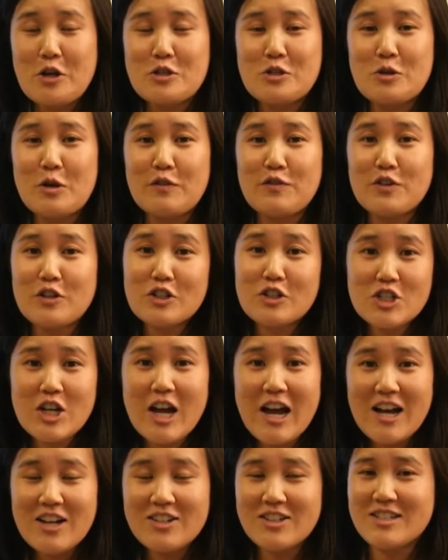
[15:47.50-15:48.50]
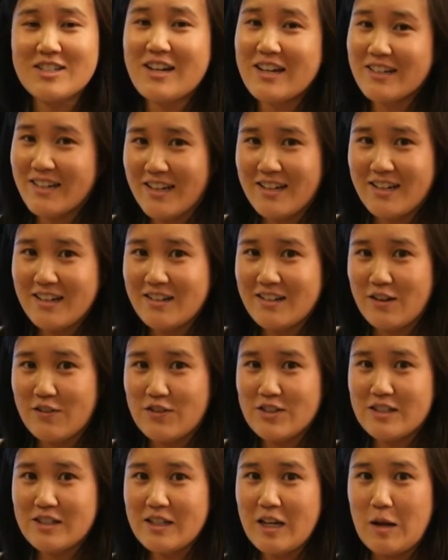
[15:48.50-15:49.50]
So if your child is not getting
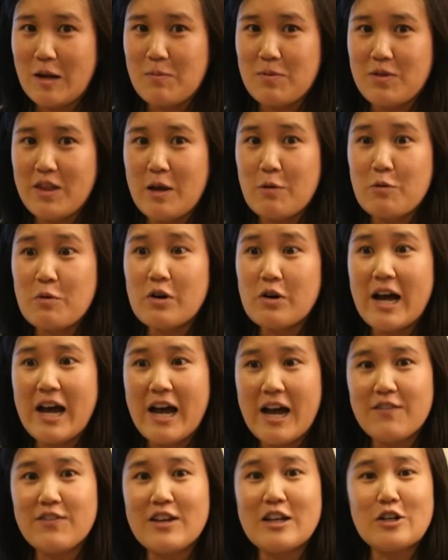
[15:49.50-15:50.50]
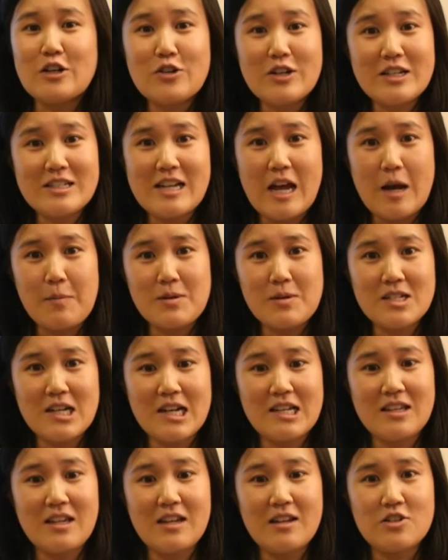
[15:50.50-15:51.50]
enough sleep, they will have increased
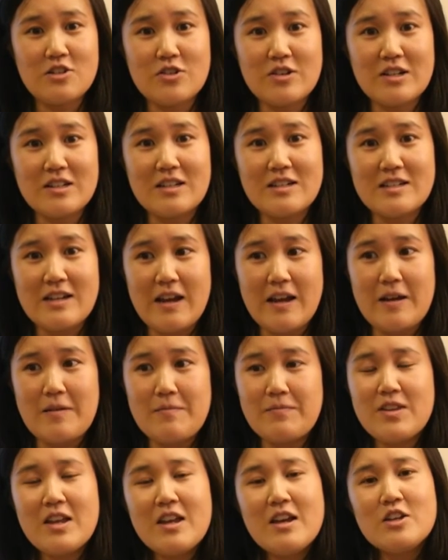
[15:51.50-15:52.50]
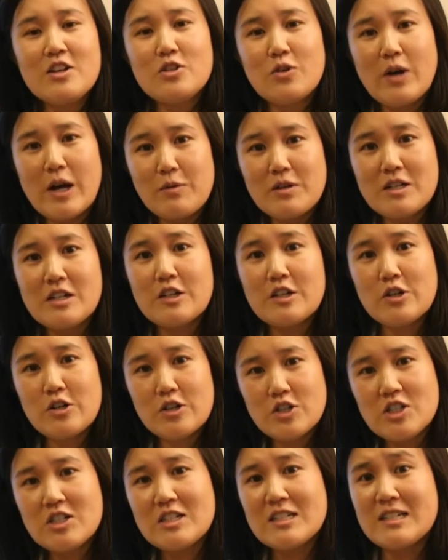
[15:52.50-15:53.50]
appetite during the day. So I would
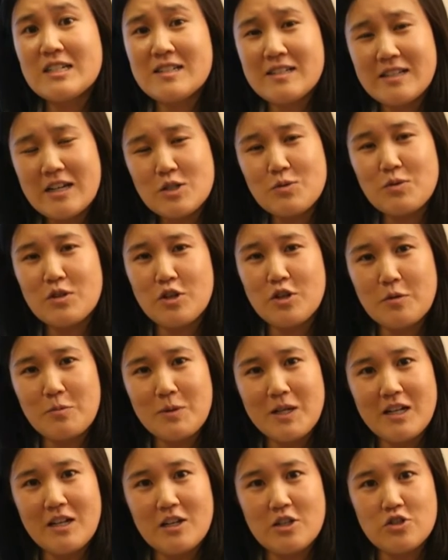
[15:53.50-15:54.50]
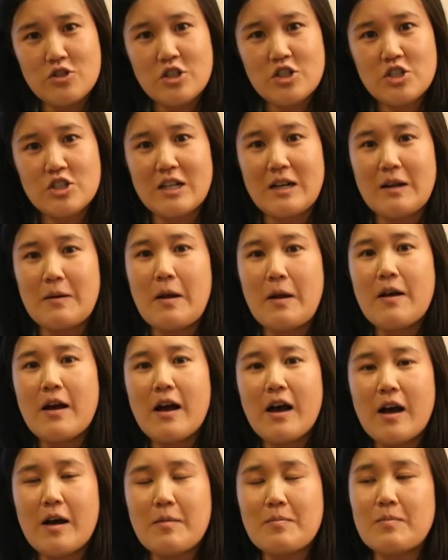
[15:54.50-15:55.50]
encourage you to discuss with your pediatrician
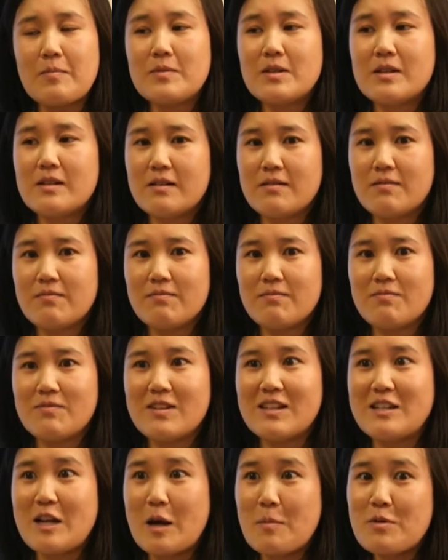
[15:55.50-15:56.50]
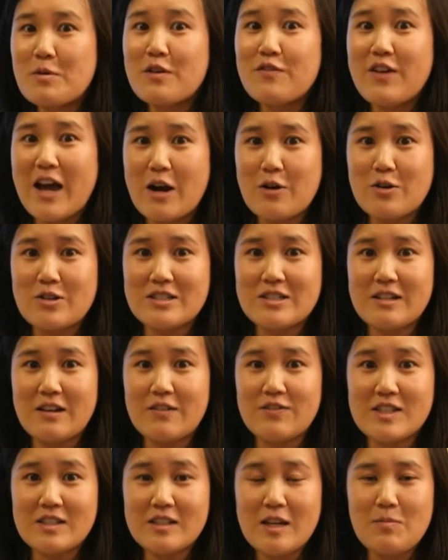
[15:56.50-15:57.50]
um, the number of hours
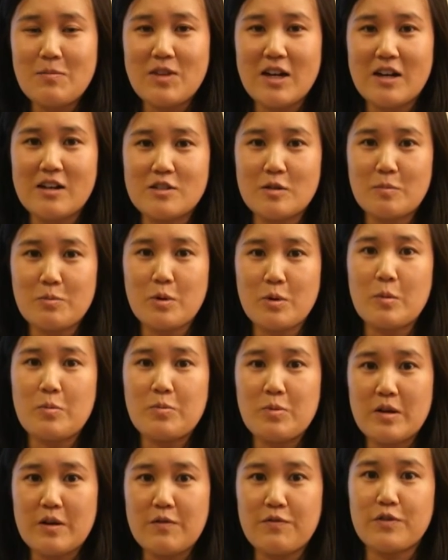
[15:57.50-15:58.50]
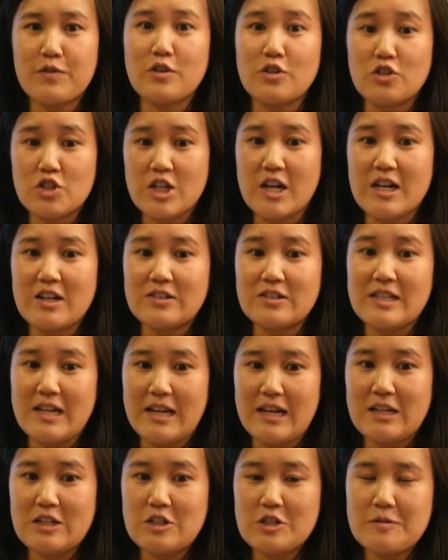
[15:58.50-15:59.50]
of sleep that is appropriate for your child's
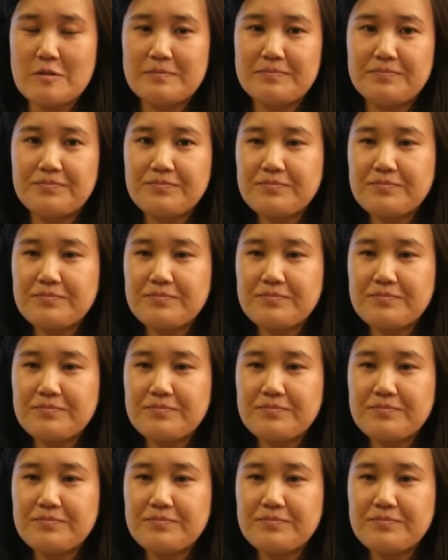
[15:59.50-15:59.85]
age.